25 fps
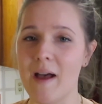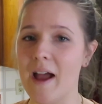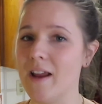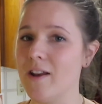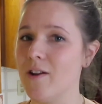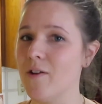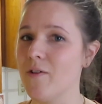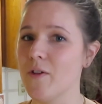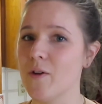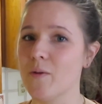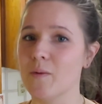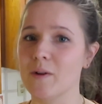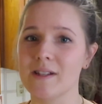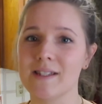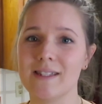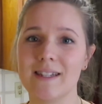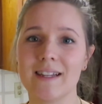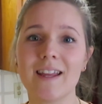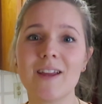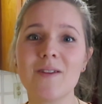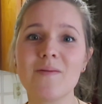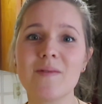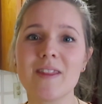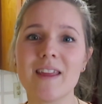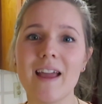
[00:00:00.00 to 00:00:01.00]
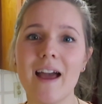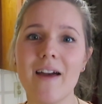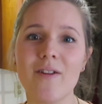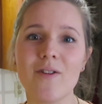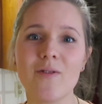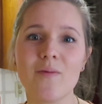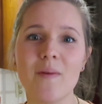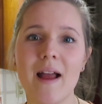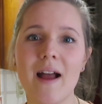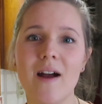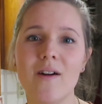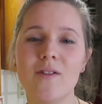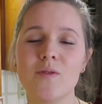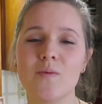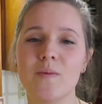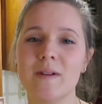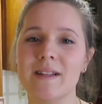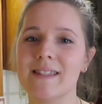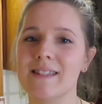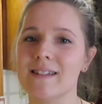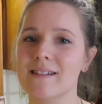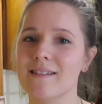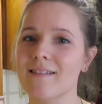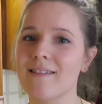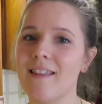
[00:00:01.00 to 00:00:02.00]
I know that we're sticking with Gather Round. We
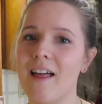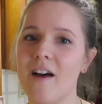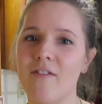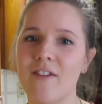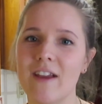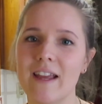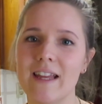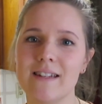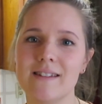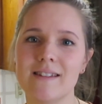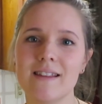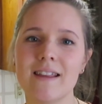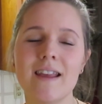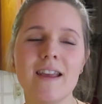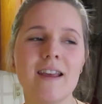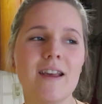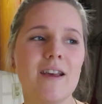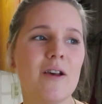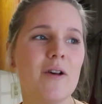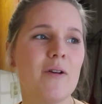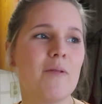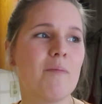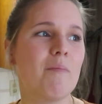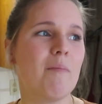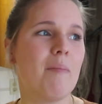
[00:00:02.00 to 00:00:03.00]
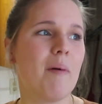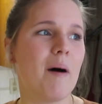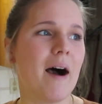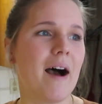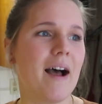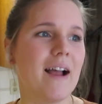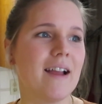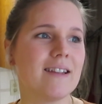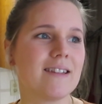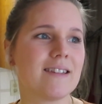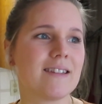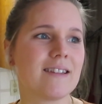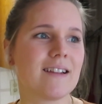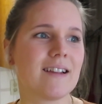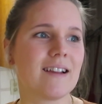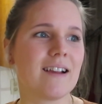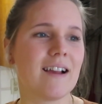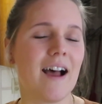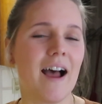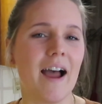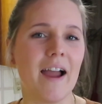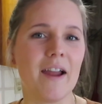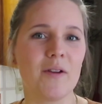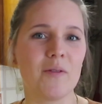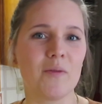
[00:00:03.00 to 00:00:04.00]
still love it, but
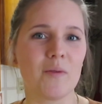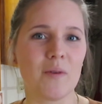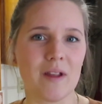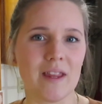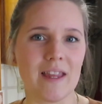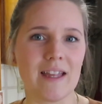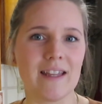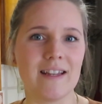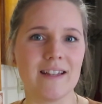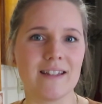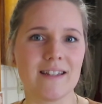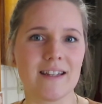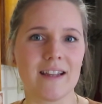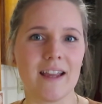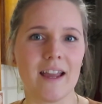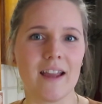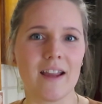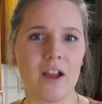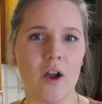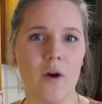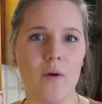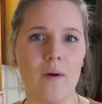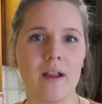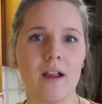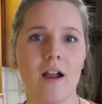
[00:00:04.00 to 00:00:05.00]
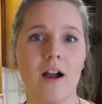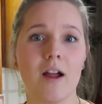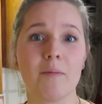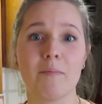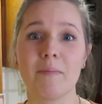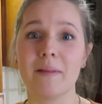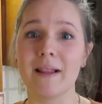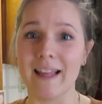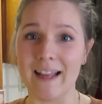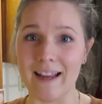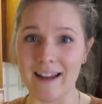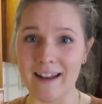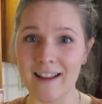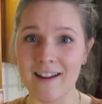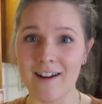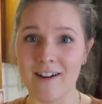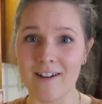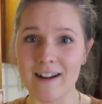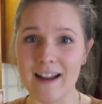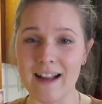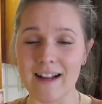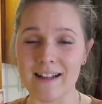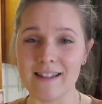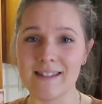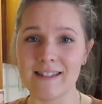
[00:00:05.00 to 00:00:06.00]
I really need to get going on planning
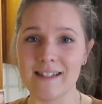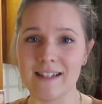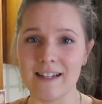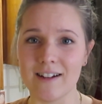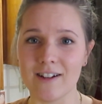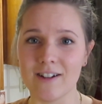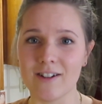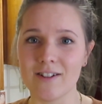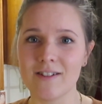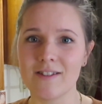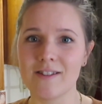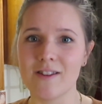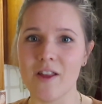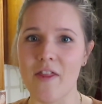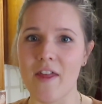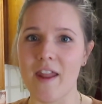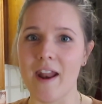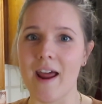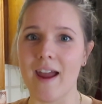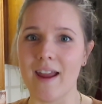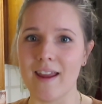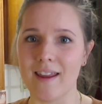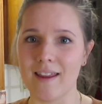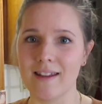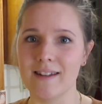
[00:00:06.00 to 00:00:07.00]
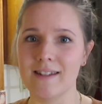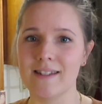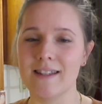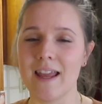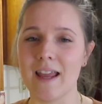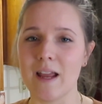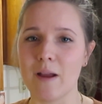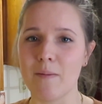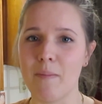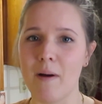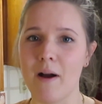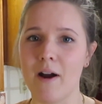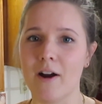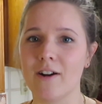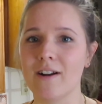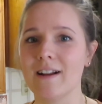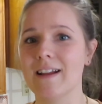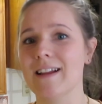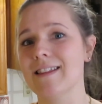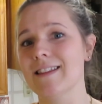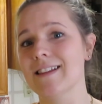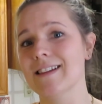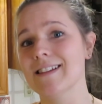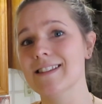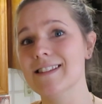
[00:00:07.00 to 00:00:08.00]
our next year so that I can take
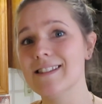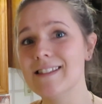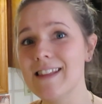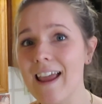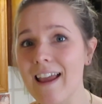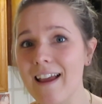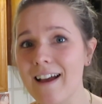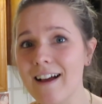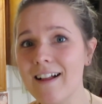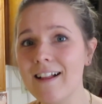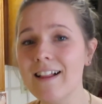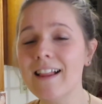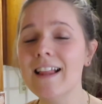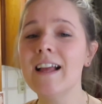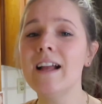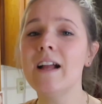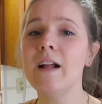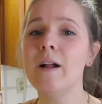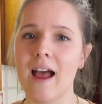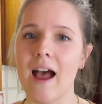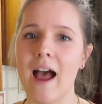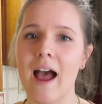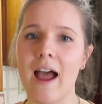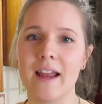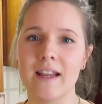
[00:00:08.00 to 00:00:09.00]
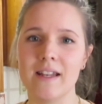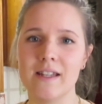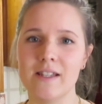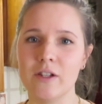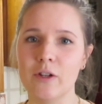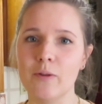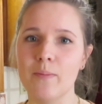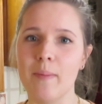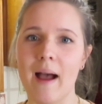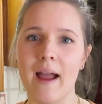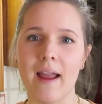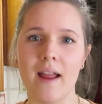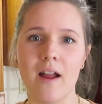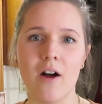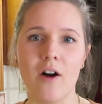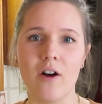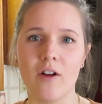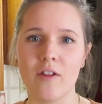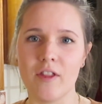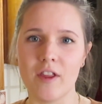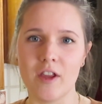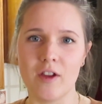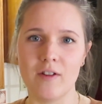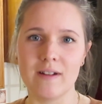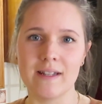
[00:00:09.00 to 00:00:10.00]
part in the sale. I do buy
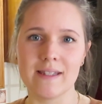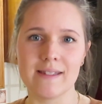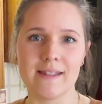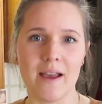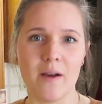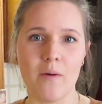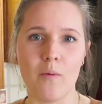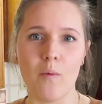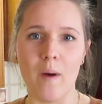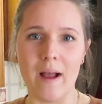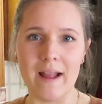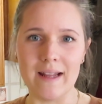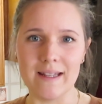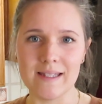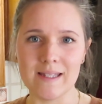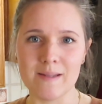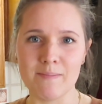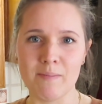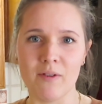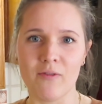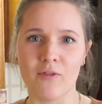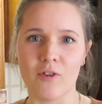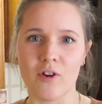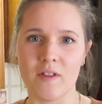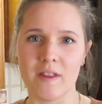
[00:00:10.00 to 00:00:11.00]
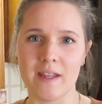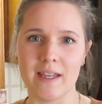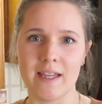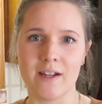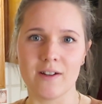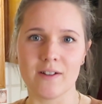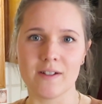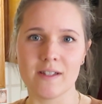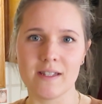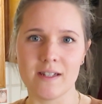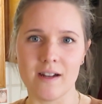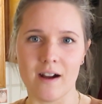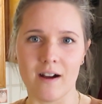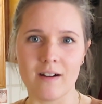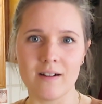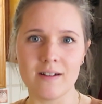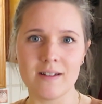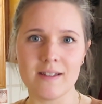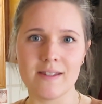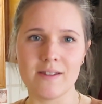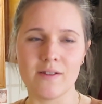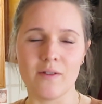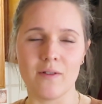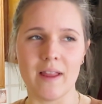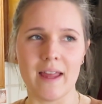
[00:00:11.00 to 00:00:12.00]
all the units at once before the year
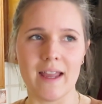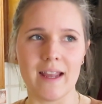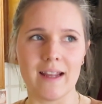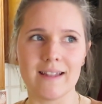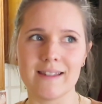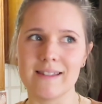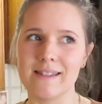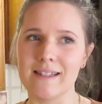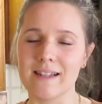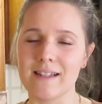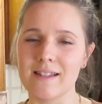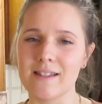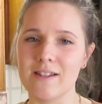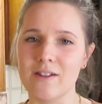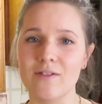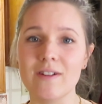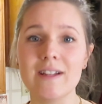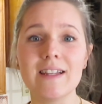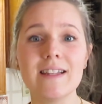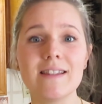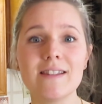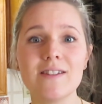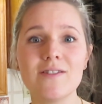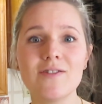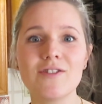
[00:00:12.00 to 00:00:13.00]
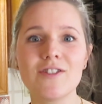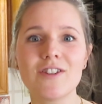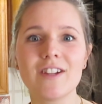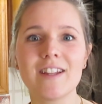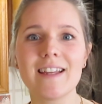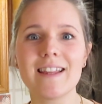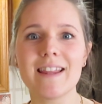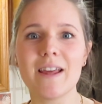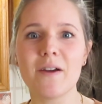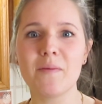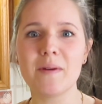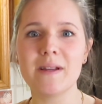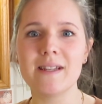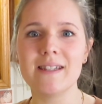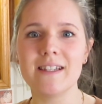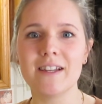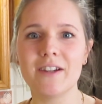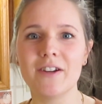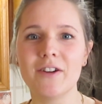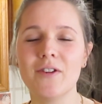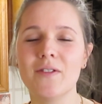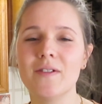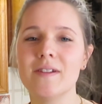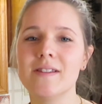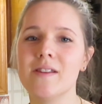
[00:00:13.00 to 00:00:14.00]
starts, so like 6 units usually that we
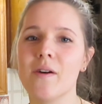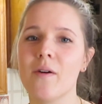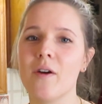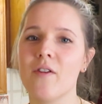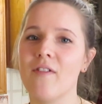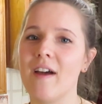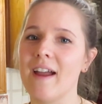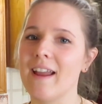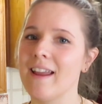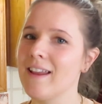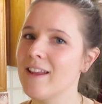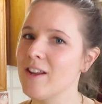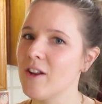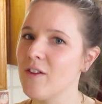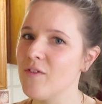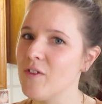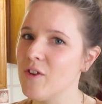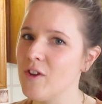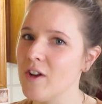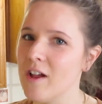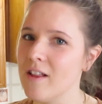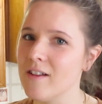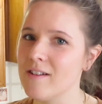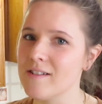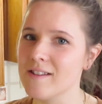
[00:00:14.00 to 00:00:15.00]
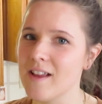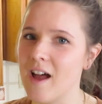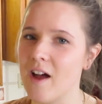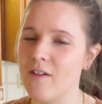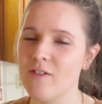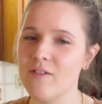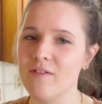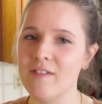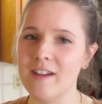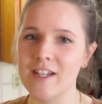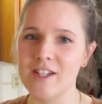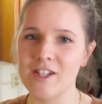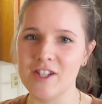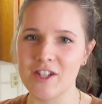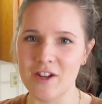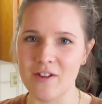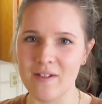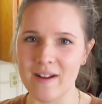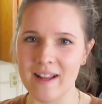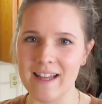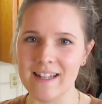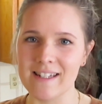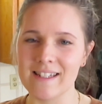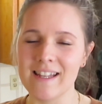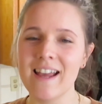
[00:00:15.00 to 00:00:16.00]
do. So if I can get a few dollars off of each
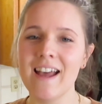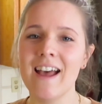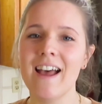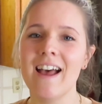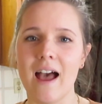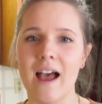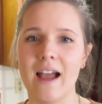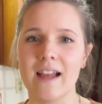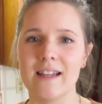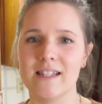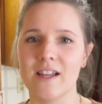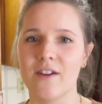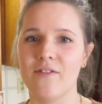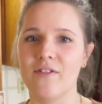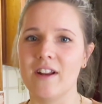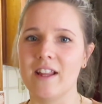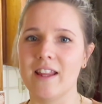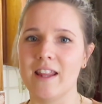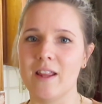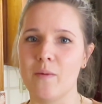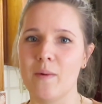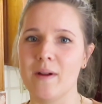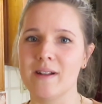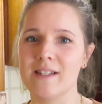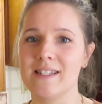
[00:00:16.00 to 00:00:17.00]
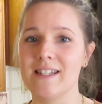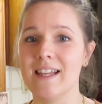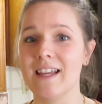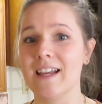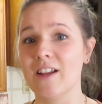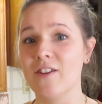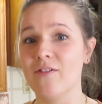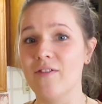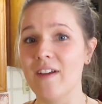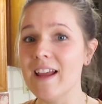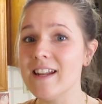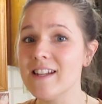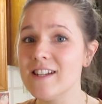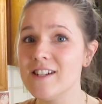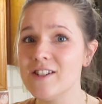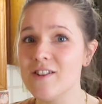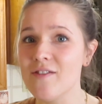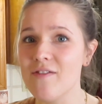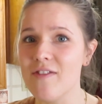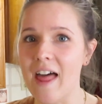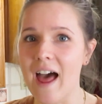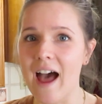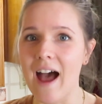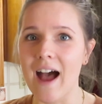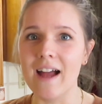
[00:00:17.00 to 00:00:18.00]
unit, I definitely want to take advantage
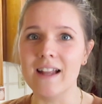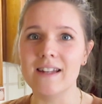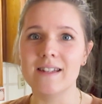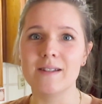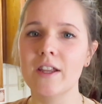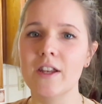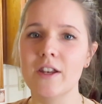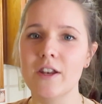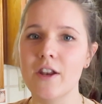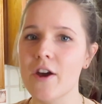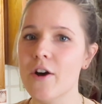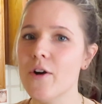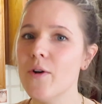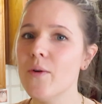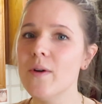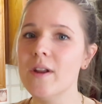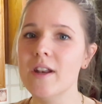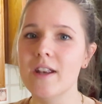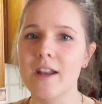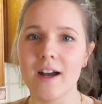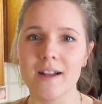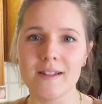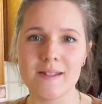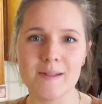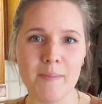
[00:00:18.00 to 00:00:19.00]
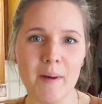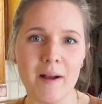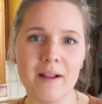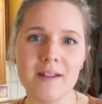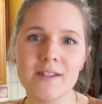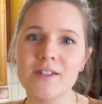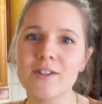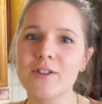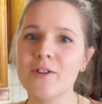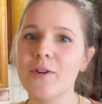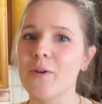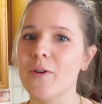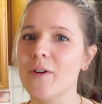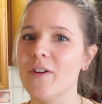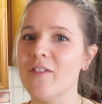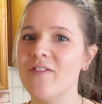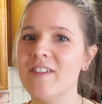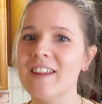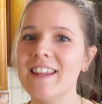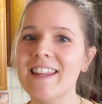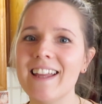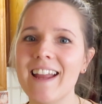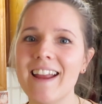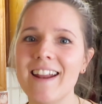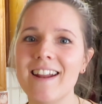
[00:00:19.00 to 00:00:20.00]
of that. No, not sponsored or
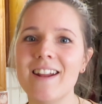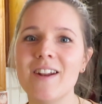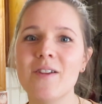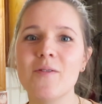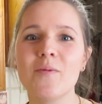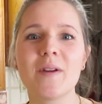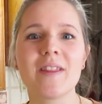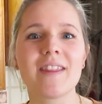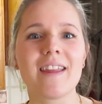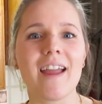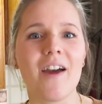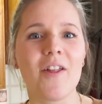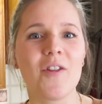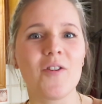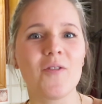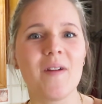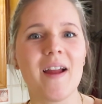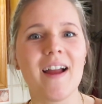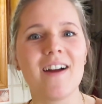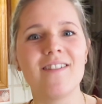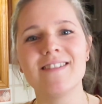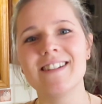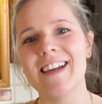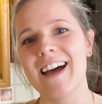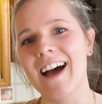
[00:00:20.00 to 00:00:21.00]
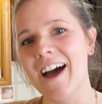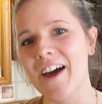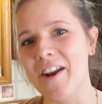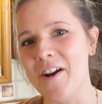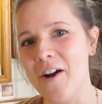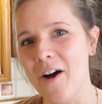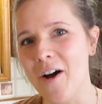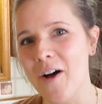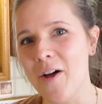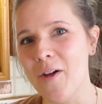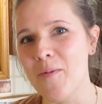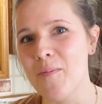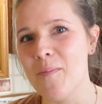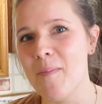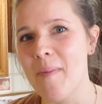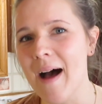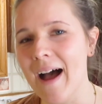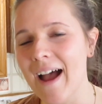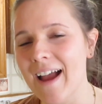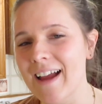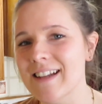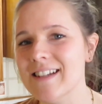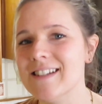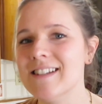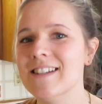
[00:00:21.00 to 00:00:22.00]
affiliated with Gather Round at all,
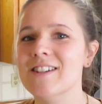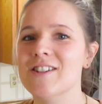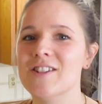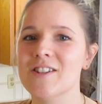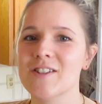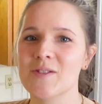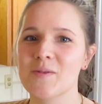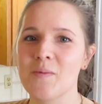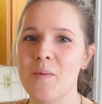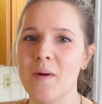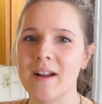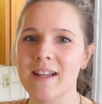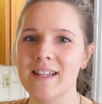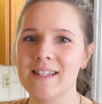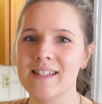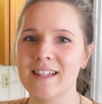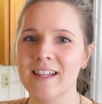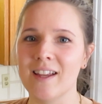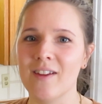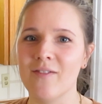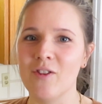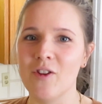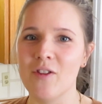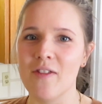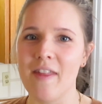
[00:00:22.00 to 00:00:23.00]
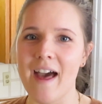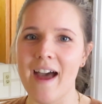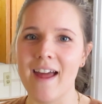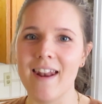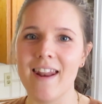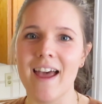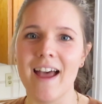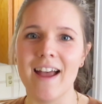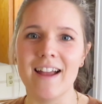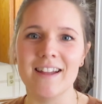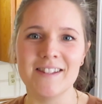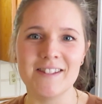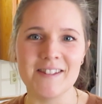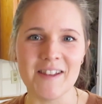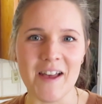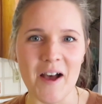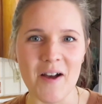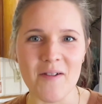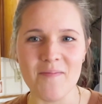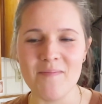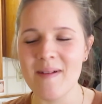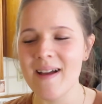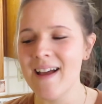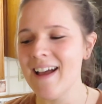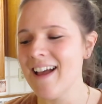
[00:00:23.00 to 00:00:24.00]
but just wanted to give you that heads
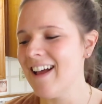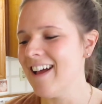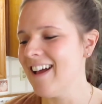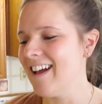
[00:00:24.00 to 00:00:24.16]
up.